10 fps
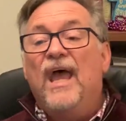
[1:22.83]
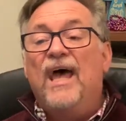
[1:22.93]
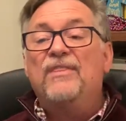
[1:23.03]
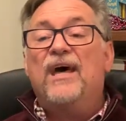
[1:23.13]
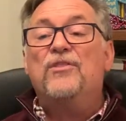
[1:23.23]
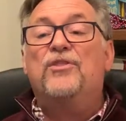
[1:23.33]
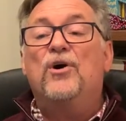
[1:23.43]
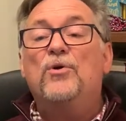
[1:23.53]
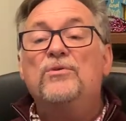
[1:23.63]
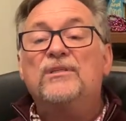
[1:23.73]
and that
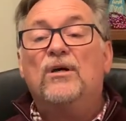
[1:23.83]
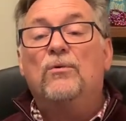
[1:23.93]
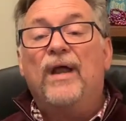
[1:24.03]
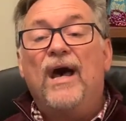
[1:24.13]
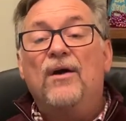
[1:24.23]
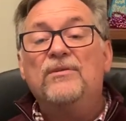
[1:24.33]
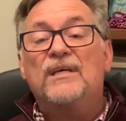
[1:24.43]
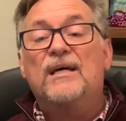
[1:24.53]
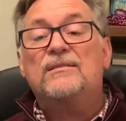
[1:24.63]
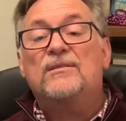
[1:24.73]
those around
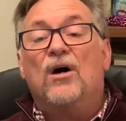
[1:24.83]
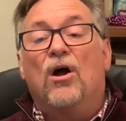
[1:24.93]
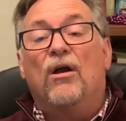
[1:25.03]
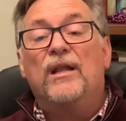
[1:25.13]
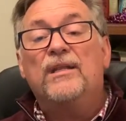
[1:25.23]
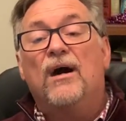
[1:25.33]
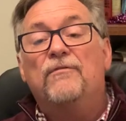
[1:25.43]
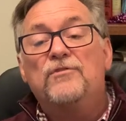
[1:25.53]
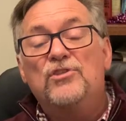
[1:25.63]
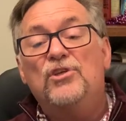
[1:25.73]
us are
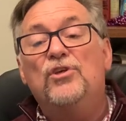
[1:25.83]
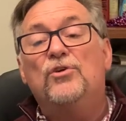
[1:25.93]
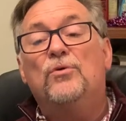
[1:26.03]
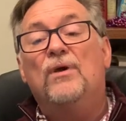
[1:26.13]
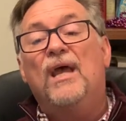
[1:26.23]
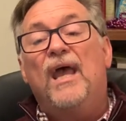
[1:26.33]
enough too,